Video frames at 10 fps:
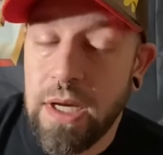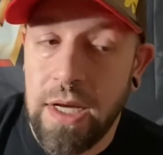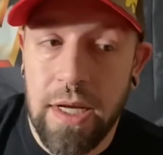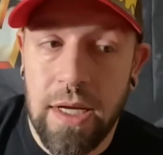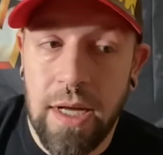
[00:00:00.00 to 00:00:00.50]

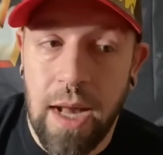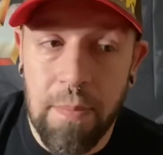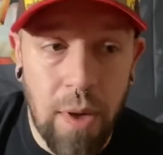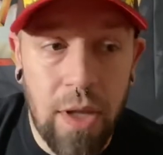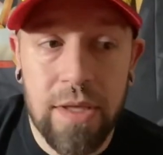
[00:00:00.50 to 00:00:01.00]
I
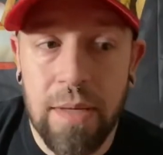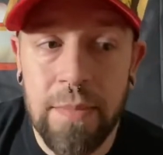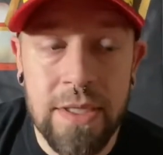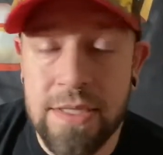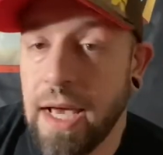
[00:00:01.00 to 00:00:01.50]
bought them
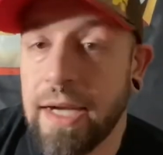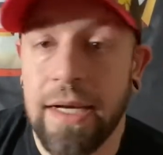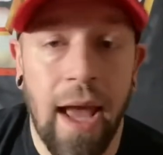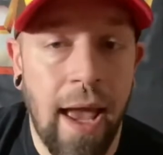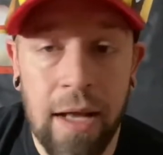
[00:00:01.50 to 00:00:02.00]
and decided
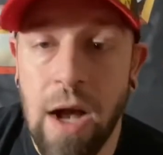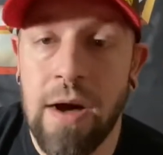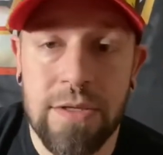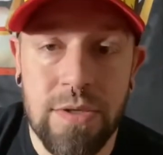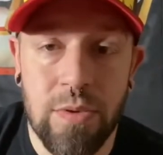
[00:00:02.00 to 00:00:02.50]
to hang
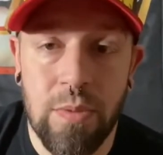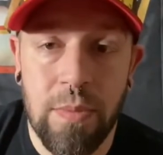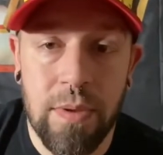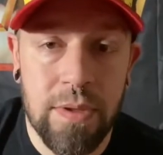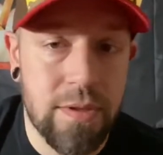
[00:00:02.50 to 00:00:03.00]
on to
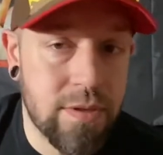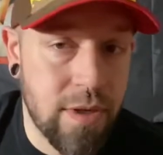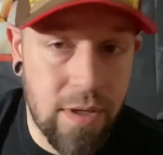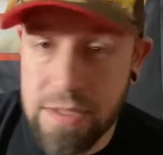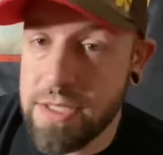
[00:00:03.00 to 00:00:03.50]
them. They're
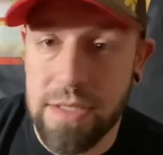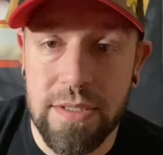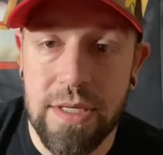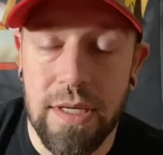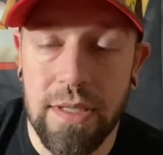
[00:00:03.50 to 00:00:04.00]
all still
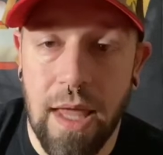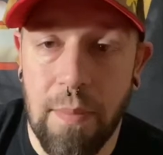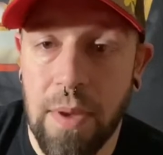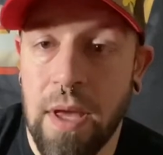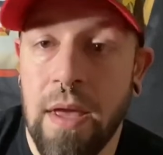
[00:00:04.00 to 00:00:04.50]
sealed up.